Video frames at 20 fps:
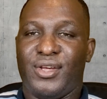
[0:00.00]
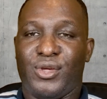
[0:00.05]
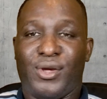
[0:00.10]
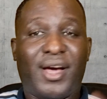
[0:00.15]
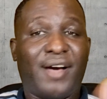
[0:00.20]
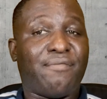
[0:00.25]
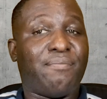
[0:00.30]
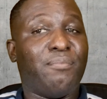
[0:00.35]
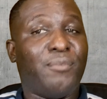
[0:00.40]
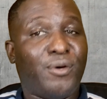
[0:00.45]
you
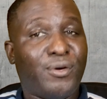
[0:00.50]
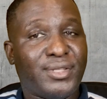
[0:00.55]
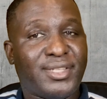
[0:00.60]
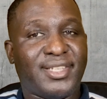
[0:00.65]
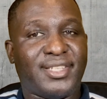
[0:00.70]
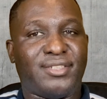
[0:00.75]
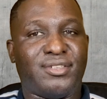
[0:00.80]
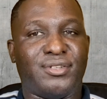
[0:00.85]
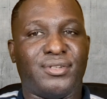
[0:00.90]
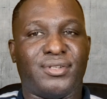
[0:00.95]
have
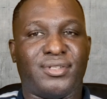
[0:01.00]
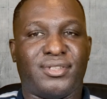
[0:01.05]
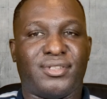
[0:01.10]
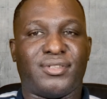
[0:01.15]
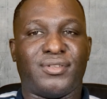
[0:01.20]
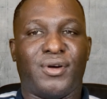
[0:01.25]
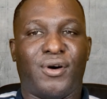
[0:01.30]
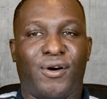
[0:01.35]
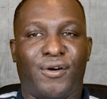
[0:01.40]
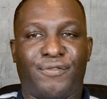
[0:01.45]

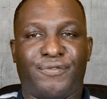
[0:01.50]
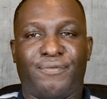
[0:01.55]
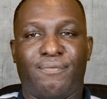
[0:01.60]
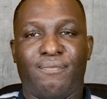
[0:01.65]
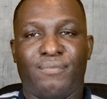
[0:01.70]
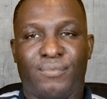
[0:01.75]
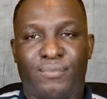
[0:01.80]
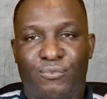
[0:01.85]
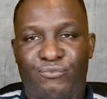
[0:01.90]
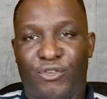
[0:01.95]
multitudes of
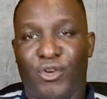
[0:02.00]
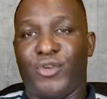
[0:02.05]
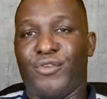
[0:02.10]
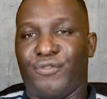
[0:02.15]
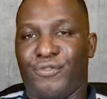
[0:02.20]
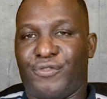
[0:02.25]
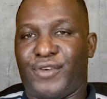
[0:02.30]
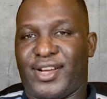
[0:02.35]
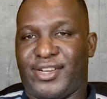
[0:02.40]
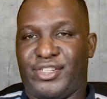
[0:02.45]

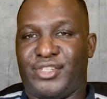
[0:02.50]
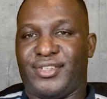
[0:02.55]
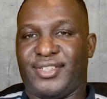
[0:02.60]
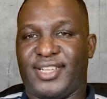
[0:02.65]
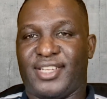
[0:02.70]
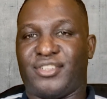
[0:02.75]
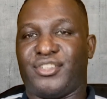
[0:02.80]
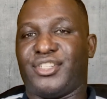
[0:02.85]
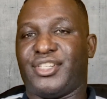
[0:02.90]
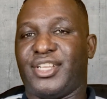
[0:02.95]
volume
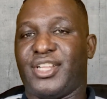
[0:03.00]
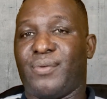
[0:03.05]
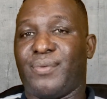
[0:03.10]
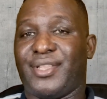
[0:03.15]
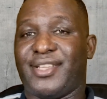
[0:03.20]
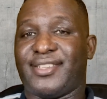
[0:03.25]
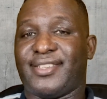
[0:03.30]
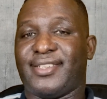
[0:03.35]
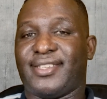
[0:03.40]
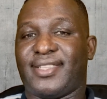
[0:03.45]
fractions associated
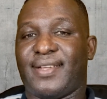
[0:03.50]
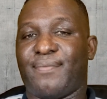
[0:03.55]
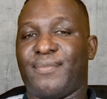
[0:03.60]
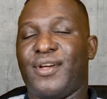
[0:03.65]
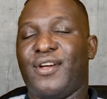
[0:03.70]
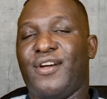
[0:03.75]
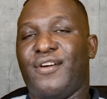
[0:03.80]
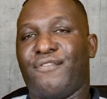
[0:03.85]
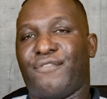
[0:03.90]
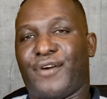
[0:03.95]
with the system.
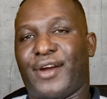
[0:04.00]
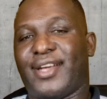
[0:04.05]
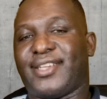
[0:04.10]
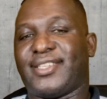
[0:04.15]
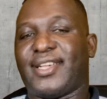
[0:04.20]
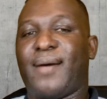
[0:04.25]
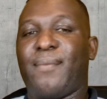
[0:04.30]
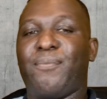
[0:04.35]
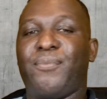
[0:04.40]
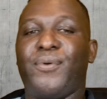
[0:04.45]
For
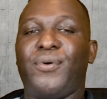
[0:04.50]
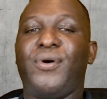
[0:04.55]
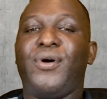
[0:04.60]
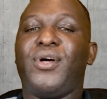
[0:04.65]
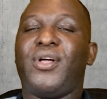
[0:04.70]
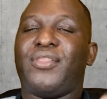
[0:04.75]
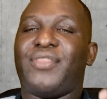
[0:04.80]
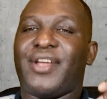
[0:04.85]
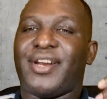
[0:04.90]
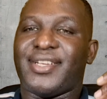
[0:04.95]
example,
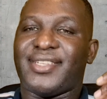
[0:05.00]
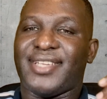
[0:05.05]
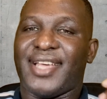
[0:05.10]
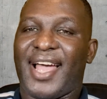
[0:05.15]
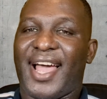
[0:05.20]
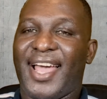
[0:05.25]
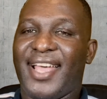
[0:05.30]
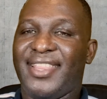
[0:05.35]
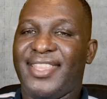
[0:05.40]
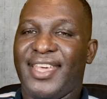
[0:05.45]
there is
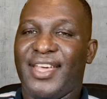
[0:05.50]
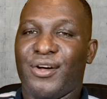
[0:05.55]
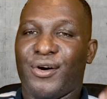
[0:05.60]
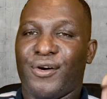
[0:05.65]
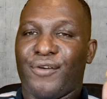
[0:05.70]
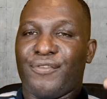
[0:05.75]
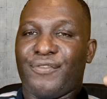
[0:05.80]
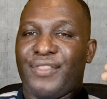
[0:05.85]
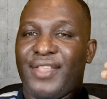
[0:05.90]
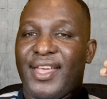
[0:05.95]
the idea
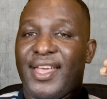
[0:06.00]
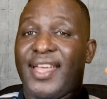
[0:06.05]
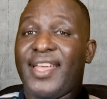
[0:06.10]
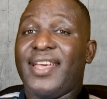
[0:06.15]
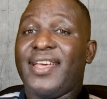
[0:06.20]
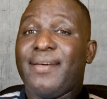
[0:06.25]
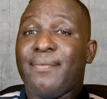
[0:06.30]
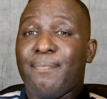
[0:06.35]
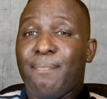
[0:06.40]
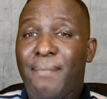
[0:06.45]
of the
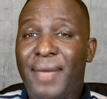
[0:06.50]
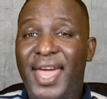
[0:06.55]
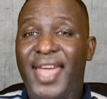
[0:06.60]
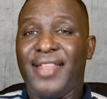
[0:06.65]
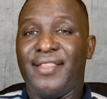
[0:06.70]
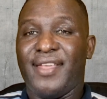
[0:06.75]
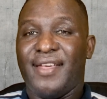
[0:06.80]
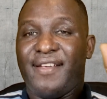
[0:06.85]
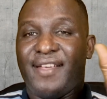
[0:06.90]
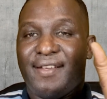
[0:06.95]

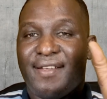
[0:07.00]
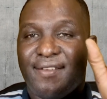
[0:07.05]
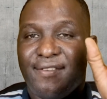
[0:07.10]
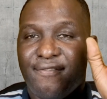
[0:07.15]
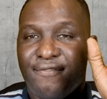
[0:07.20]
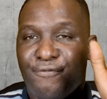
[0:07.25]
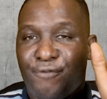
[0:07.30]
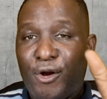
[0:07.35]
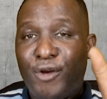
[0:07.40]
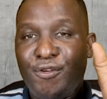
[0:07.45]
main
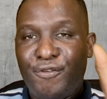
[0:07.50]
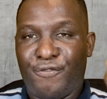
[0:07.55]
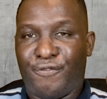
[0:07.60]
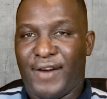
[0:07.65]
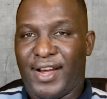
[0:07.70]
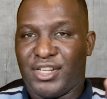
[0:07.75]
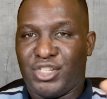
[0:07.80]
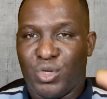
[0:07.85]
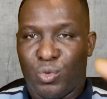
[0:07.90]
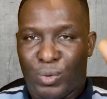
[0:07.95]
volume
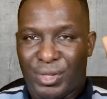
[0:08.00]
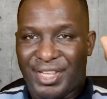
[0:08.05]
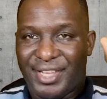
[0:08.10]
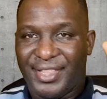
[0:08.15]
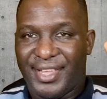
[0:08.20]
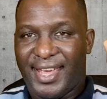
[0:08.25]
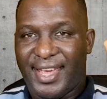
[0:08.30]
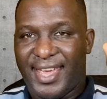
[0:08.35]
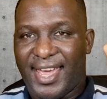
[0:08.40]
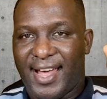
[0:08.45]
fraction
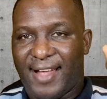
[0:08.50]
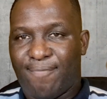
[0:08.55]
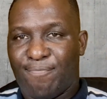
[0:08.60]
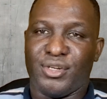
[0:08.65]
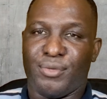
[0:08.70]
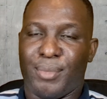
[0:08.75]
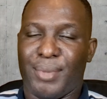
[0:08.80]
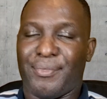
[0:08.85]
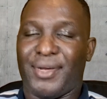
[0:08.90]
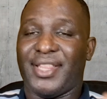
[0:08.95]
within the yarn.
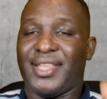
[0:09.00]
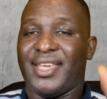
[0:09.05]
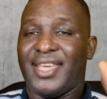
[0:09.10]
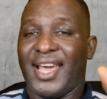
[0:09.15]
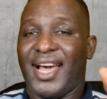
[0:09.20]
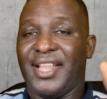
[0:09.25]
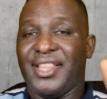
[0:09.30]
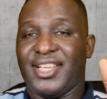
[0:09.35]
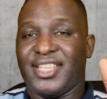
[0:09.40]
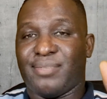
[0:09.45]
So remember, the yarn